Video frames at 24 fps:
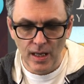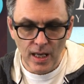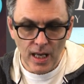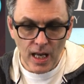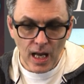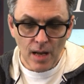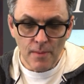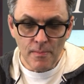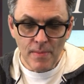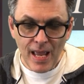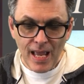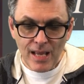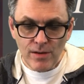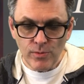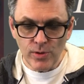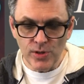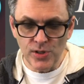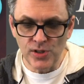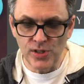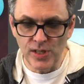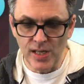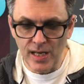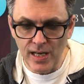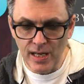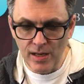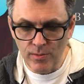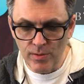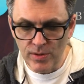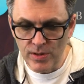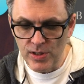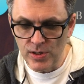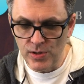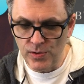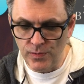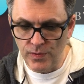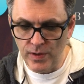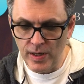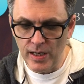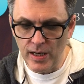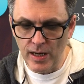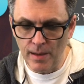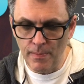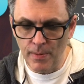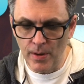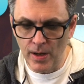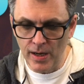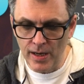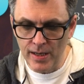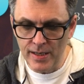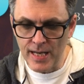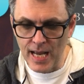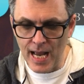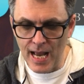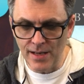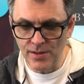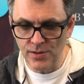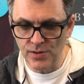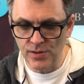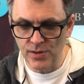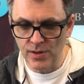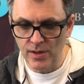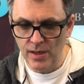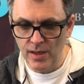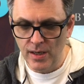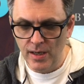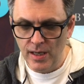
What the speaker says: A man was sitting with his feet up on a desk.